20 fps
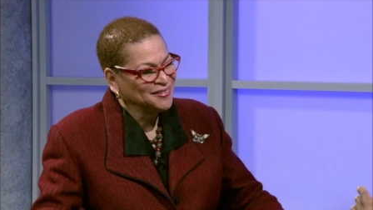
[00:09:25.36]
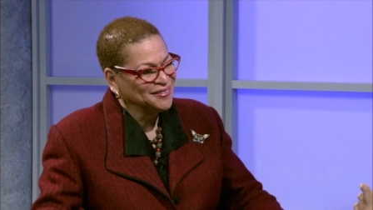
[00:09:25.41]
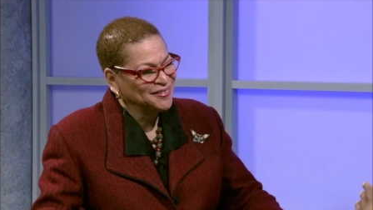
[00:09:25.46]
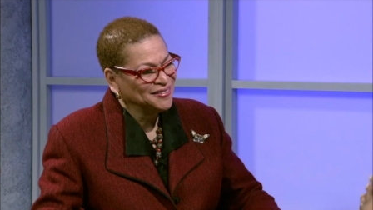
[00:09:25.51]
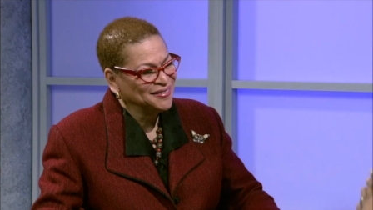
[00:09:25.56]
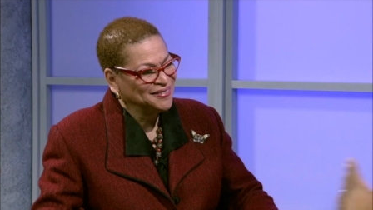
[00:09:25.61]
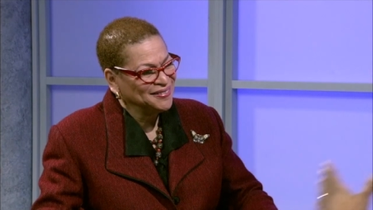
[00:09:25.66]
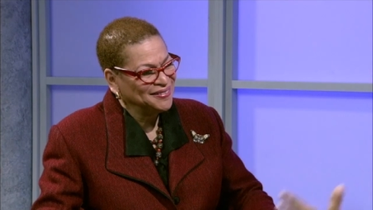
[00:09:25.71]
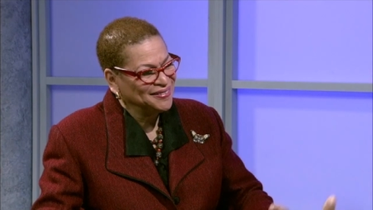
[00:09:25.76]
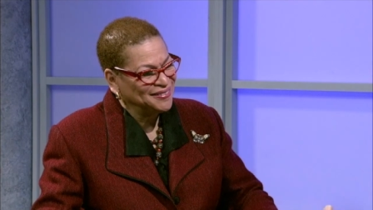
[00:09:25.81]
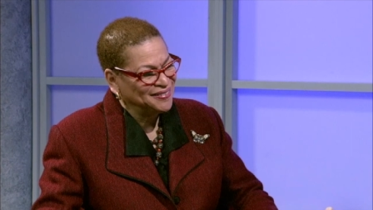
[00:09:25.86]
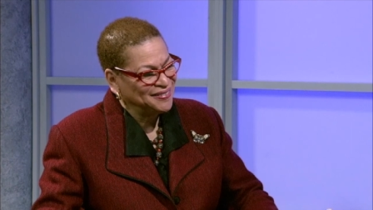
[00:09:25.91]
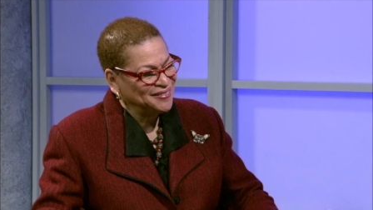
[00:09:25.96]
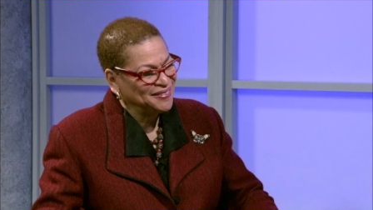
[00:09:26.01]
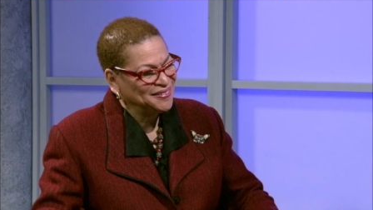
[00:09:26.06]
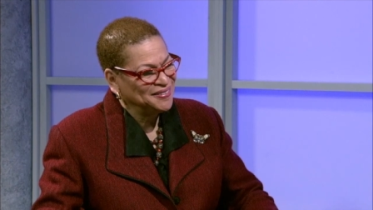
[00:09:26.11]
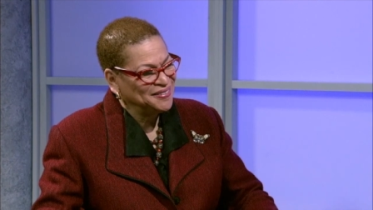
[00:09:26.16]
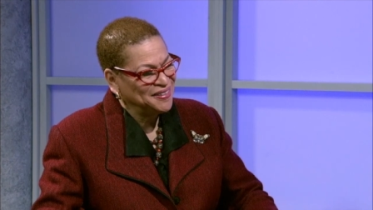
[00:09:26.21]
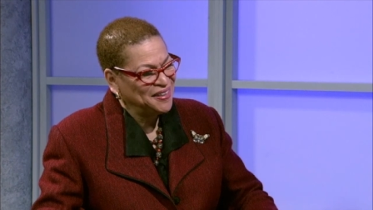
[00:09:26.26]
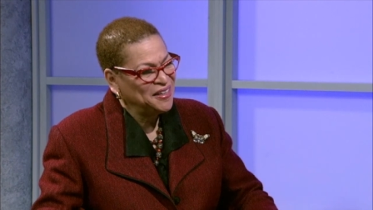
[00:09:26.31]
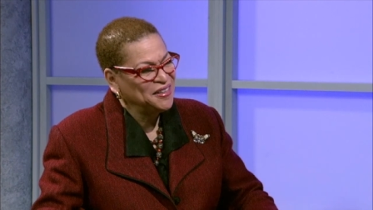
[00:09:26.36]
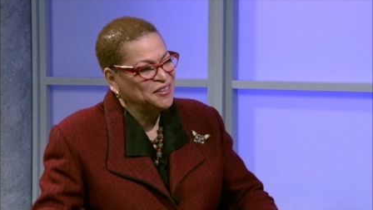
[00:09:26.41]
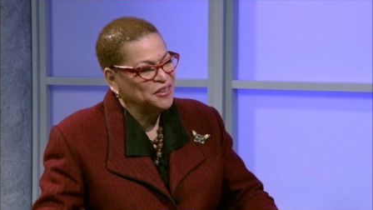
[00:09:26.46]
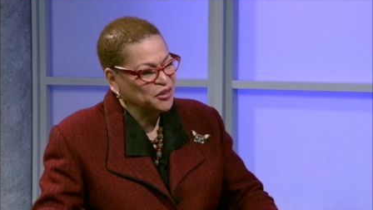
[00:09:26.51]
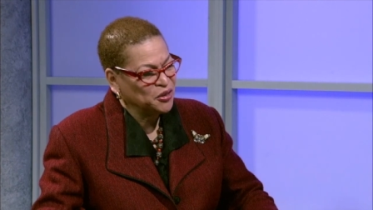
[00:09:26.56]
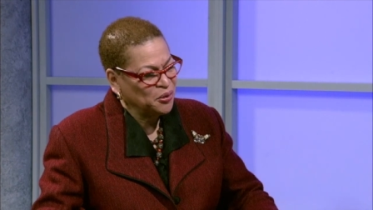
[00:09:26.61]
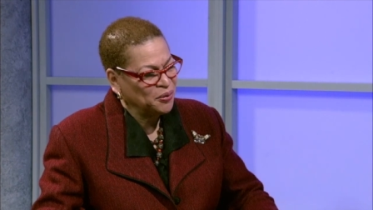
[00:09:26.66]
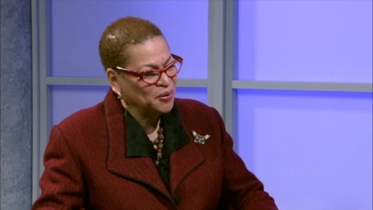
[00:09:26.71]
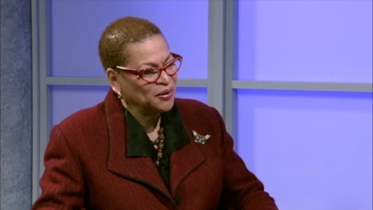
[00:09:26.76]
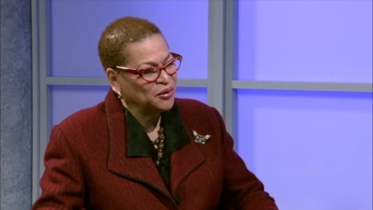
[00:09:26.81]
Yes, he he
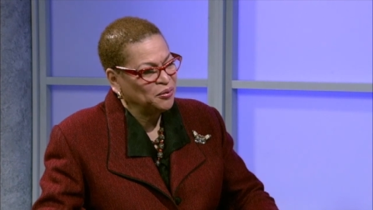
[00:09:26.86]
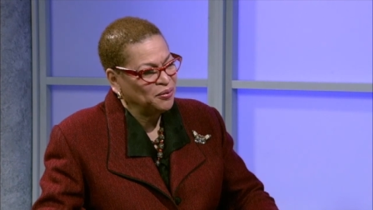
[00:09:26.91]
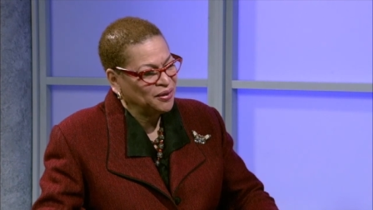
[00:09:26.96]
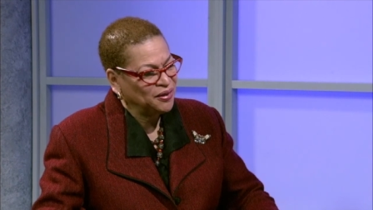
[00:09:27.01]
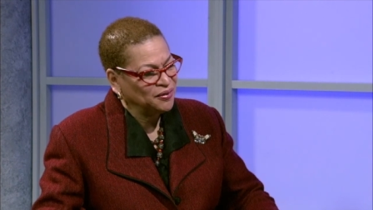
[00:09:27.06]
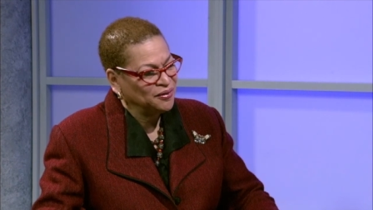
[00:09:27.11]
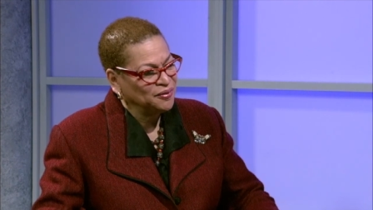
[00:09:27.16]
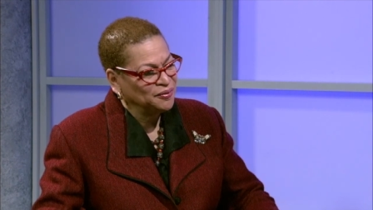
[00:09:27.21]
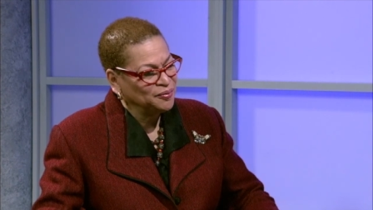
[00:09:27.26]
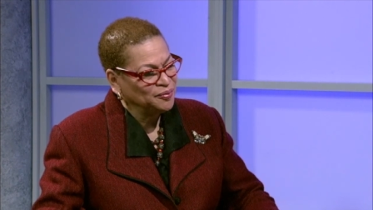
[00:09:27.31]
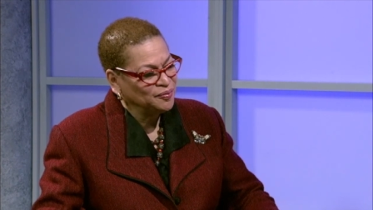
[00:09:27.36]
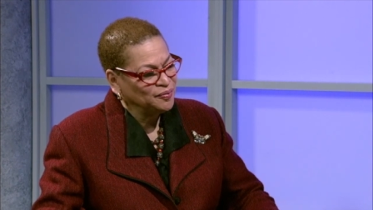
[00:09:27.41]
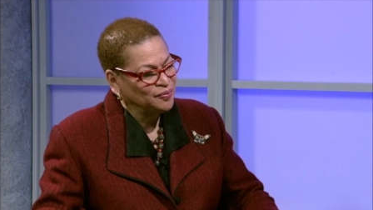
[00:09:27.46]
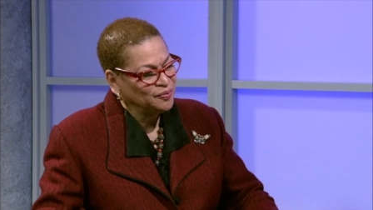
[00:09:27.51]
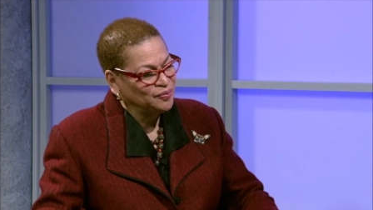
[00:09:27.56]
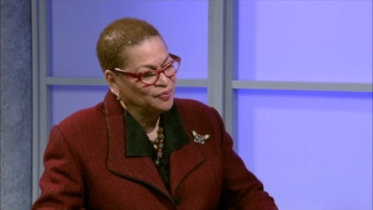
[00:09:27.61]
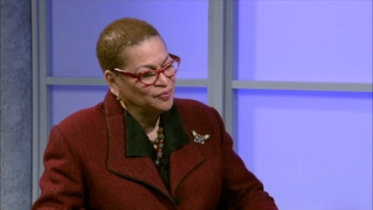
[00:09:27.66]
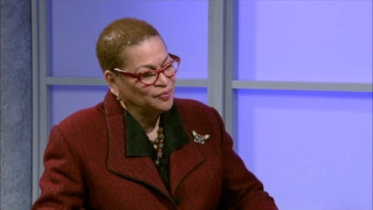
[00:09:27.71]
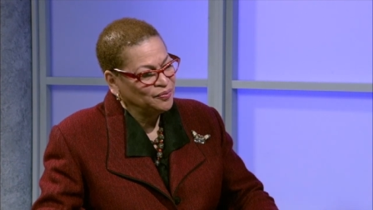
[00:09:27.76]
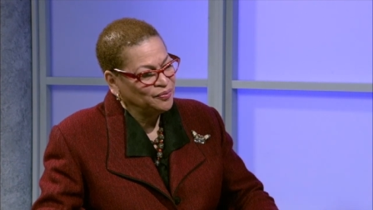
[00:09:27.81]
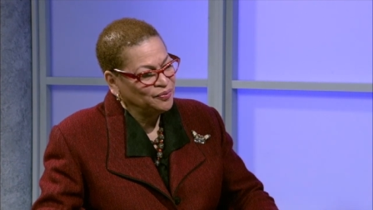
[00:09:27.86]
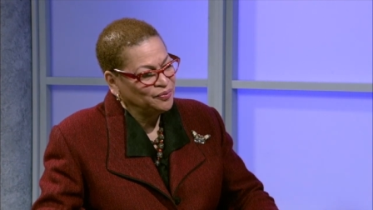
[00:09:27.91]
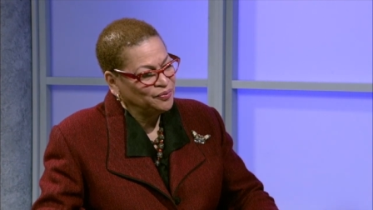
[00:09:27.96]
he, he, acknowledged that he was